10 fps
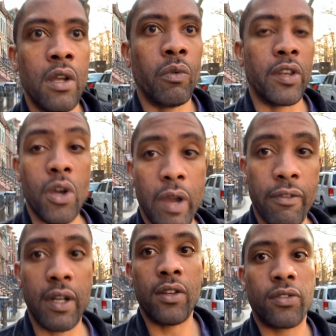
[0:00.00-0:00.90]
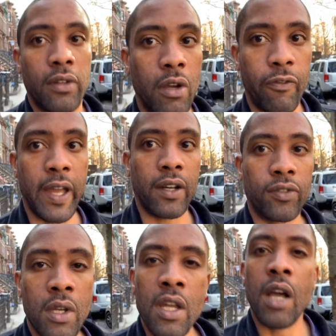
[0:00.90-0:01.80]
with no evidence, no facts.
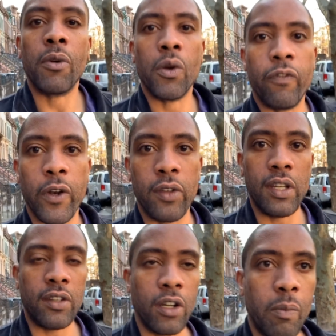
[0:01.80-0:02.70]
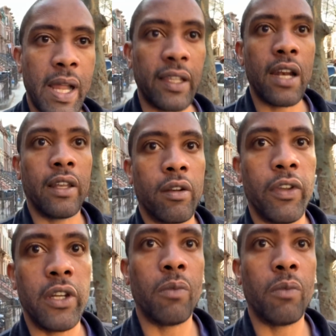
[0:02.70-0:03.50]
I'm going to go into further detail about that in a later video,